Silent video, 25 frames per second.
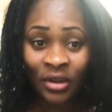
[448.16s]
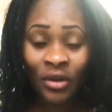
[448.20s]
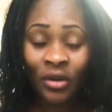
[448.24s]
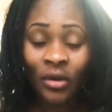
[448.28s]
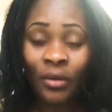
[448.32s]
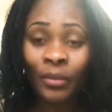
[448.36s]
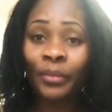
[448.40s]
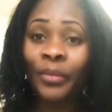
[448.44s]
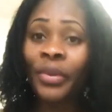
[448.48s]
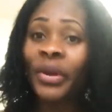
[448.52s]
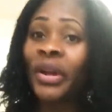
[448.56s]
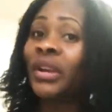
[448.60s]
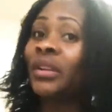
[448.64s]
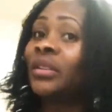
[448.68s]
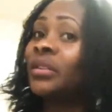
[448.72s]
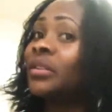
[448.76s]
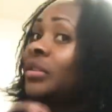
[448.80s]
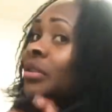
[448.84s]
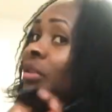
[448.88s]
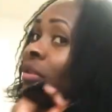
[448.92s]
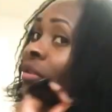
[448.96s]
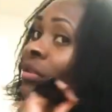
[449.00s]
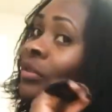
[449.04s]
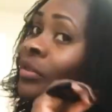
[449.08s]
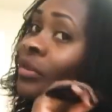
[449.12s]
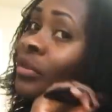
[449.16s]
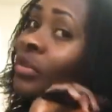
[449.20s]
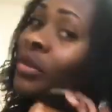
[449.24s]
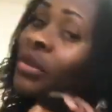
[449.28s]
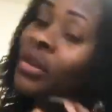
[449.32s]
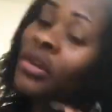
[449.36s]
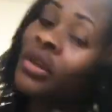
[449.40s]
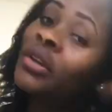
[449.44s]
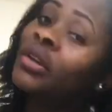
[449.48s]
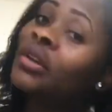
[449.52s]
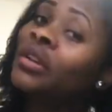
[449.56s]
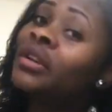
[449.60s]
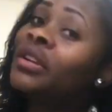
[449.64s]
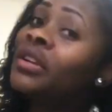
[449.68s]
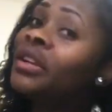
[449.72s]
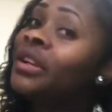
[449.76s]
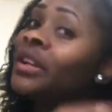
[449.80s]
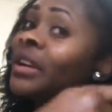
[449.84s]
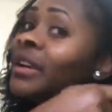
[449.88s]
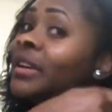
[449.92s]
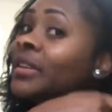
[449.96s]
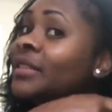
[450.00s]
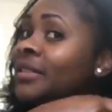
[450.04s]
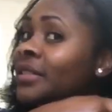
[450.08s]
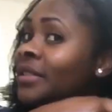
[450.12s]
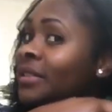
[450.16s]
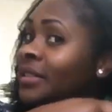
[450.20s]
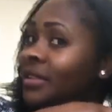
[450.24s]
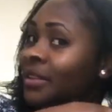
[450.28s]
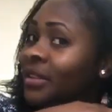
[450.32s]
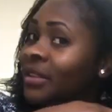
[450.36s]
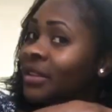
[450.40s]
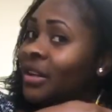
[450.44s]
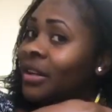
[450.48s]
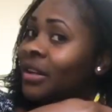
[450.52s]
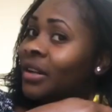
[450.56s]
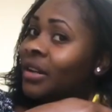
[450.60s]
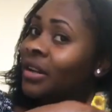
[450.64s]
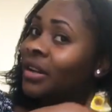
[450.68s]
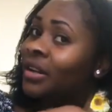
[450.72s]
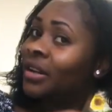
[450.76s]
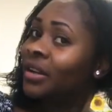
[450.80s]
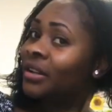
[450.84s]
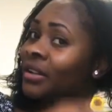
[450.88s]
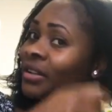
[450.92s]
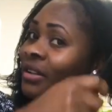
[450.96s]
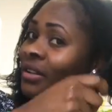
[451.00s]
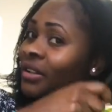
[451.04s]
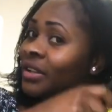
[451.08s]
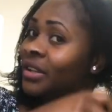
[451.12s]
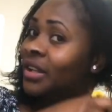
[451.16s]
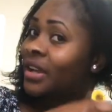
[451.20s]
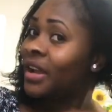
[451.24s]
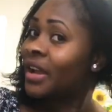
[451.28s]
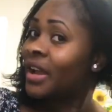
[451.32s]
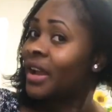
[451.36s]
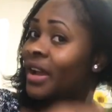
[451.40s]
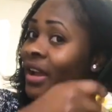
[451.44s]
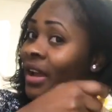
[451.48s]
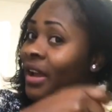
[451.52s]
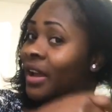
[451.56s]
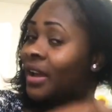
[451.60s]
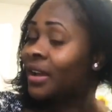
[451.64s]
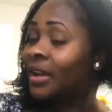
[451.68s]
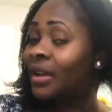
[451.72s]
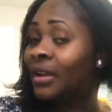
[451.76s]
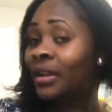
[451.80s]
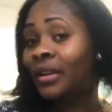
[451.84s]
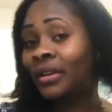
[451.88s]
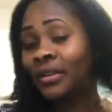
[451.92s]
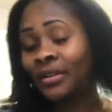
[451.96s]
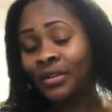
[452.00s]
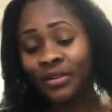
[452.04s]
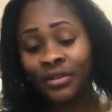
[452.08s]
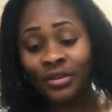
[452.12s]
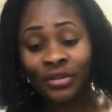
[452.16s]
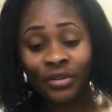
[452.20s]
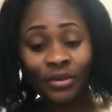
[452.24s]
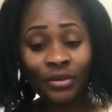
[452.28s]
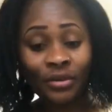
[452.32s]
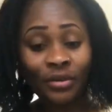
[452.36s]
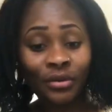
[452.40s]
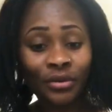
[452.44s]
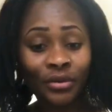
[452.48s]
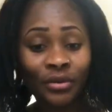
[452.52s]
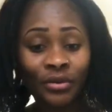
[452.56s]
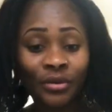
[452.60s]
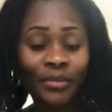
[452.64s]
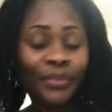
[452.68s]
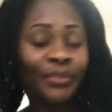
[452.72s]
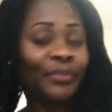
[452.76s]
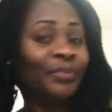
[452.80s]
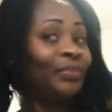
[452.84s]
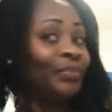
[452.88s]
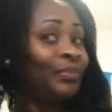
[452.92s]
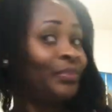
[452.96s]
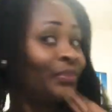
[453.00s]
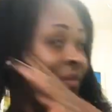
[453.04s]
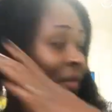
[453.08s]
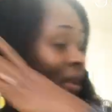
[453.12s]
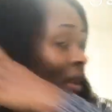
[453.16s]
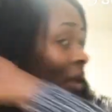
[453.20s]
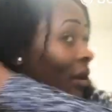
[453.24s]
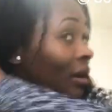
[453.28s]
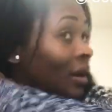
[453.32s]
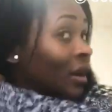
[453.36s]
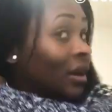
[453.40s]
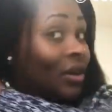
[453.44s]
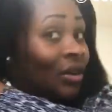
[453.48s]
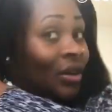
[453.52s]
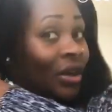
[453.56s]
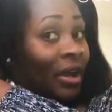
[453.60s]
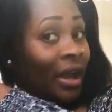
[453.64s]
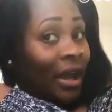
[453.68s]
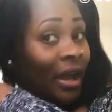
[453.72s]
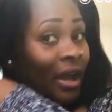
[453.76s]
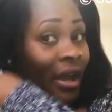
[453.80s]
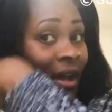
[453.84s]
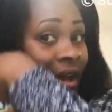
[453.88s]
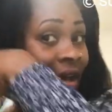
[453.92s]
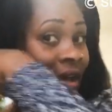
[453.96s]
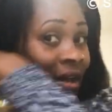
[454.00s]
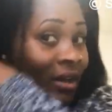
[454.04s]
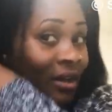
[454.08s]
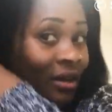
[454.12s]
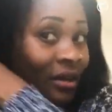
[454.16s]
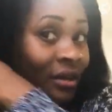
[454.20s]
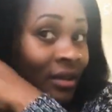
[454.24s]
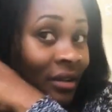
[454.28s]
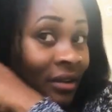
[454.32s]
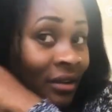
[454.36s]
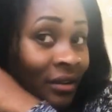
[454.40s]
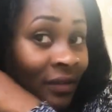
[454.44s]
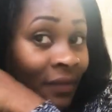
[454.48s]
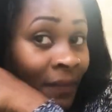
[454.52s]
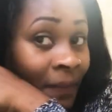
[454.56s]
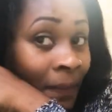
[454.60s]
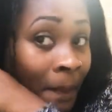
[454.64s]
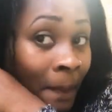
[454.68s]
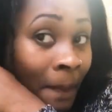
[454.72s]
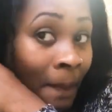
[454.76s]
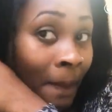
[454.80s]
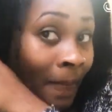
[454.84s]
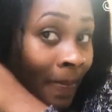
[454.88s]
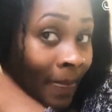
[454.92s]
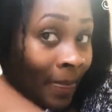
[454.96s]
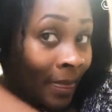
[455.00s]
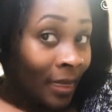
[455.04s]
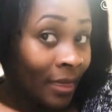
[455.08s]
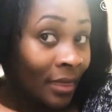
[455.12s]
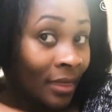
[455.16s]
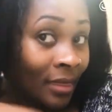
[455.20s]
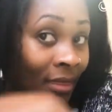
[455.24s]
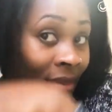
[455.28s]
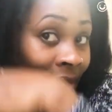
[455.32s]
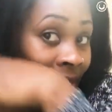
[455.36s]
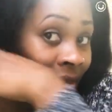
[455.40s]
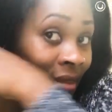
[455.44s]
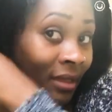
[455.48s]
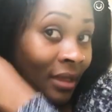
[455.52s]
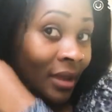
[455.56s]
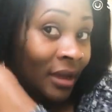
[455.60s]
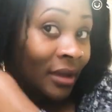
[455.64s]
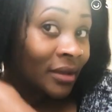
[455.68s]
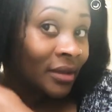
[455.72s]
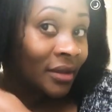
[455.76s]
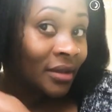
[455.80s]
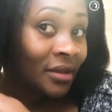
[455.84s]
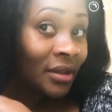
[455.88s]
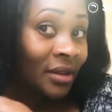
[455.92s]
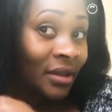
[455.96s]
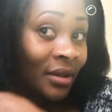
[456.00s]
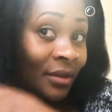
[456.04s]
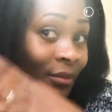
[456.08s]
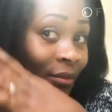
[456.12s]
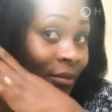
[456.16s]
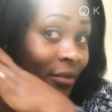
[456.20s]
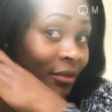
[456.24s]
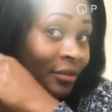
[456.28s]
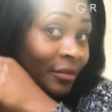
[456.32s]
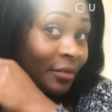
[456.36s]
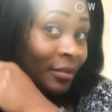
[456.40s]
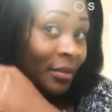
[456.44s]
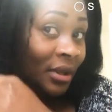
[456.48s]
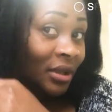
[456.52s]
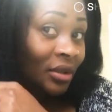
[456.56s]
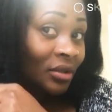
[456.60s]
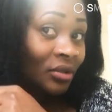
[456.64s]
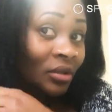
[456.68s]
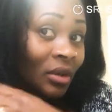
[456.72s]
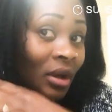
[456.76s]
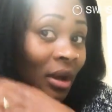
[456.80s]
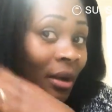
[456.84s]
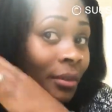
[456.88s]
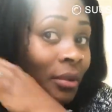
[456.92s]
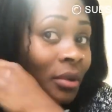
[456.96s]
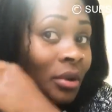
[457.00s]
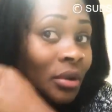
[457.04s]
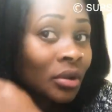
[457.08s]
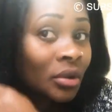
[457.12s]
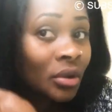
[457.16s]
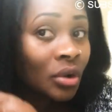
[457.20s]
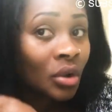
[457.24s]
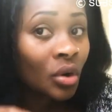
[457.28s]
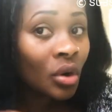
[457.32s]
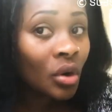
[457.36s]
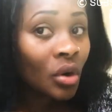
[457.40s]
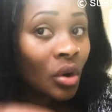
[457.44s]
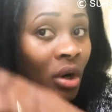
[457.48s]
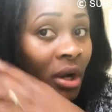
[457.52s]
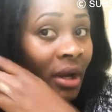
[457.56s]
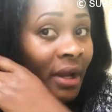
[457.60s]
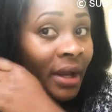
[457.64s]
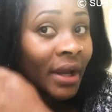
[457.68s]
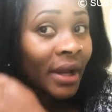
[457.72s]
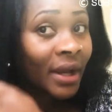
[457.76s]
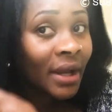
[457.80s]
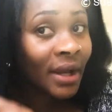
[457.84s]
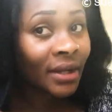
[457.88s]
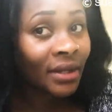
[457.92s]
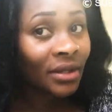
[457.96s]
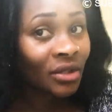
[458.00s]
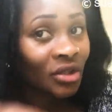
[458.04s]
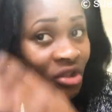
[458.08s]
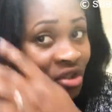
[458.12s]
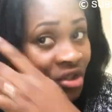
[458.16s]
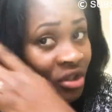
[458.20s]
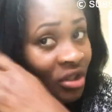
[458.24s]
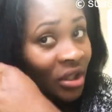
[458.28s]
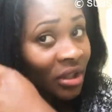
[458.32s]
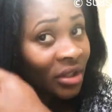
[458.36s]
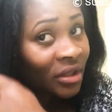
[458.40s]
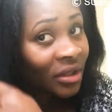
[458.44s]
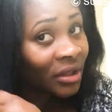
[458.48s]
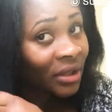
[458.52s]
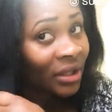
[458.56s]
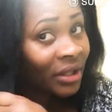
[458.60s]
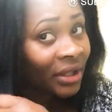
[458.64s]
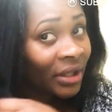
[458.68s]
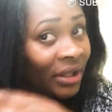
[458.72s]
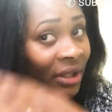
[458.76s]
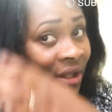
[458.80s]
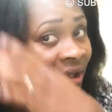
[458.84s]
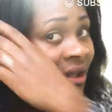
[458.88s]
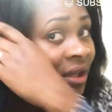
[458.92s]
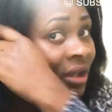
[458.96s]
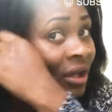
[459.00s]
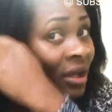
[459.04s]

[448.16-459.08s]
compared to yesterday. So okay, I see improvement. So I'm gonna go ahead and gently